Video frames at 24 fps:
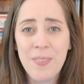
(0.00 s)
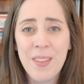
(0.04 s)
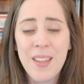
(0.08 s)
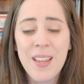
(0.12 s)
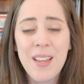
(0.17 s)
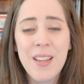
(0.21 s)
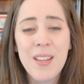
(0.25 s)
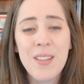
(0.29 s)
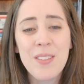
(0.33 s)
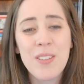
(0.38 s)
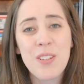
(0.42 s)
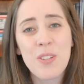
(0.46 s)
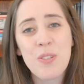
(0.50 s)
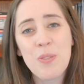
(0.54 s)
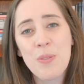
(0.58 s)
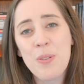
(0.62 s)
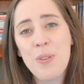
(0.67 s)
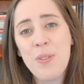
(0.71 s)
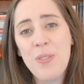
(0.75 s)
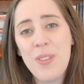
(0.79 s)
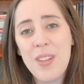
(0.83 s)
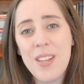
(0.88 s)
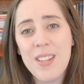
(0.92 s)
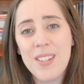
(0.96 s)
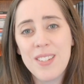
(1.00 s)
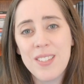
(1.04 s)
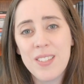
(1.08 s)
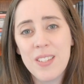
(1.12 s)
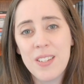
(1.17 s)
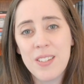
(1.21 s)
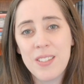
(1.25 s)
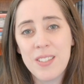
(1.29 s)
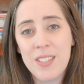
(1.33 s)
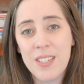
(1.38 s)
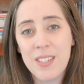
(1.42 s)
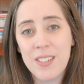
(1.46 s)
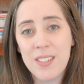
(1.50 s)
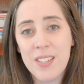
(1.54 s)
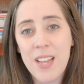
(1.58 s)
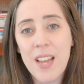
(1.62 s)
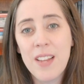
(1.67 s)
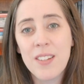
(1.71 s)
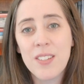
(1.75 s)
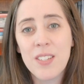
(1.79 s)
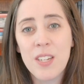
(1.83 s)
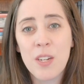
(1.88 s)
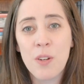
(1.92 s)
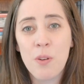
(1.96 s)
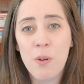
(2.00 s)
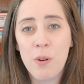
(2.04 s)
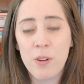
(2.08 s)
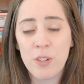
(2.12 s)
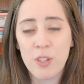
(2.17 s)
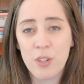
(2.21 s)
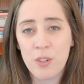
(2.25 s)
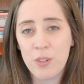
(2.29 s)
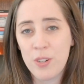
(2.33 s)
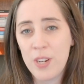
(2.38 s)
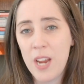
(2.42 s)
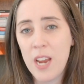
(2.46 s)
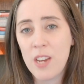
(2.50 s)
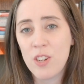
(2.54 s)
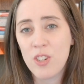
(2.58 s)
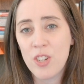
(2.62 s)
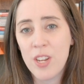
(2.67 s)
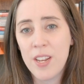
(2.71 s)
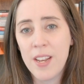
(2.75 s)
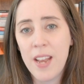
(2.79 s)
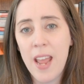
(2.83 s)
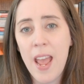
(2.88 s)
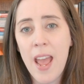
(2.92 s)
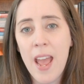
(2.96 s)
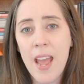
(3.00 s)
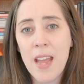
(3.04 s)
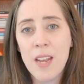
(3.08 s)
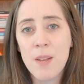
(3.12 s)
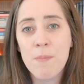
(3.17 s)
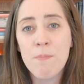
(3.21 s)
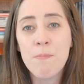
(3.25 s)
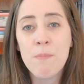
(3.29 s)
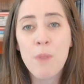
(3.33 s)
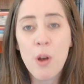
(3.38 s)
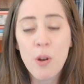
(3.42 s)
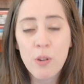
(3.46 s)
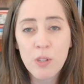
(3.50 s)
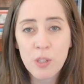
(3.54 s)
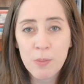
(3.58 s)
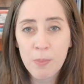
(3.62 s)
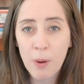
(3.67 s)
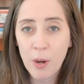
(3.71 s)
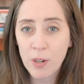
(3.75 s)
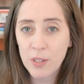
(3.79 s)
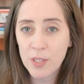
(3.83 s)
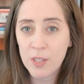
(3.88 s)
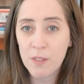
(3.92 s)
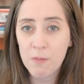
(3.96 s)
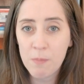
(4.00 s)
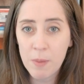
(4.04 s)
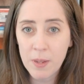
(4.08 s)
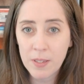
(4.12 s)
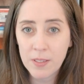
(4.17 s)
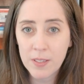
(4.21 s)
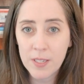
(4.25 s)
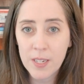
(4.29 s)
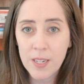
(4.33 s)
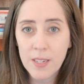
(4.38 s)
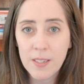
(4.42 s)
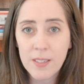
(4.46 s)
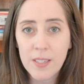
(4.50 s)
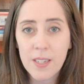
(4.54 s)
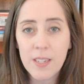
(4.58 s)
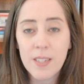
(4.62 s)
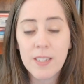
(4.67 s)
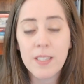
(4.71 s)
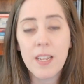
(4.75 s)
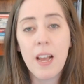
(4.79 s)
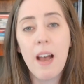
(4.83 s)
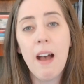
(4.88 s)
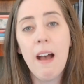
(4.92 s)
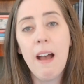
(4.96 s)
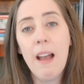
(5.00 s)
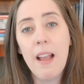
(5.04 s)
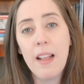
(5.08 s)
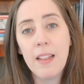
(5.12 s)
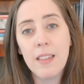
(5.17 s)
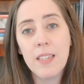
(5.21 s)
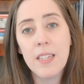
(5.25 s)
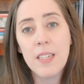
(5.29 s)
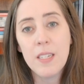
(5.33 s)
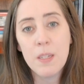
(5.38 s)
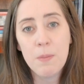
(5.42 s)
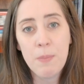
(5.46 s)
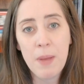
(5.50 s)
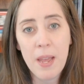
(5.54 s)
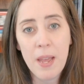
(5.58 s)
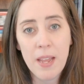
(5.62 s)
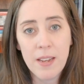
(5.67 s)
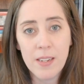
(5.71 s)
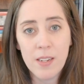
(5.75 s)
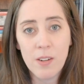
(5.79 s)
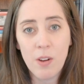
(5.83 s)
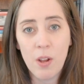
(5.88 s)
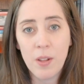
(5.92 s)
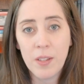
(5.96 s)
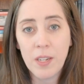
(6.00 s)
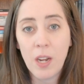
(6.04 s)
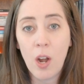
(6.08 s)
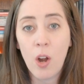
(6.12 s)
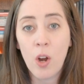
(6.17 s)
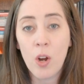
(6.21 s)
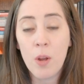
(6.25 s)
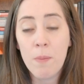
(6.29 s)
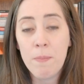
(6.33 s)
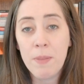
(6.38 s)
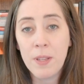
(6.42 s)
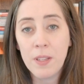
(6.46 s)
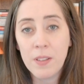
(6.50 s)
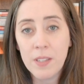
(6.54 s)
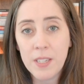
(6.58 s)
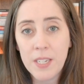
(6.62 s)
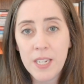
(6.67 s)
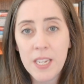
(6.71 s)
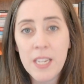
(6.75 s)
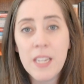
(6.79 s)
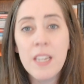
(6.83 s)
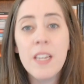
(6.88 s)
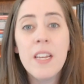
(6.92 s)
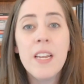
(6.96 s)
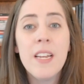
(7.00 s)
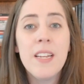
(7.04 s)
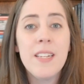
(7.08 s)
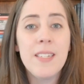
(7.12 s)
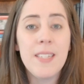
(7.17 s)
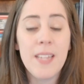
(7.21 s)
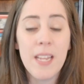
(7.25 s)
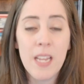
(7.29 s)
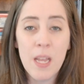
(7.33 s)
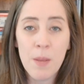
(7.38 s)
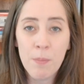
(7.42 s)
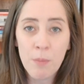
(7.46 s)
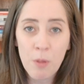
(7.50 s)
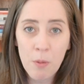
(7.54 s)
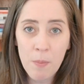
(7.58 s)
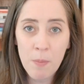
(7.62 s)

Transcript: The truth is that success in course creation and most parts of business is highly dependent on our ability to implement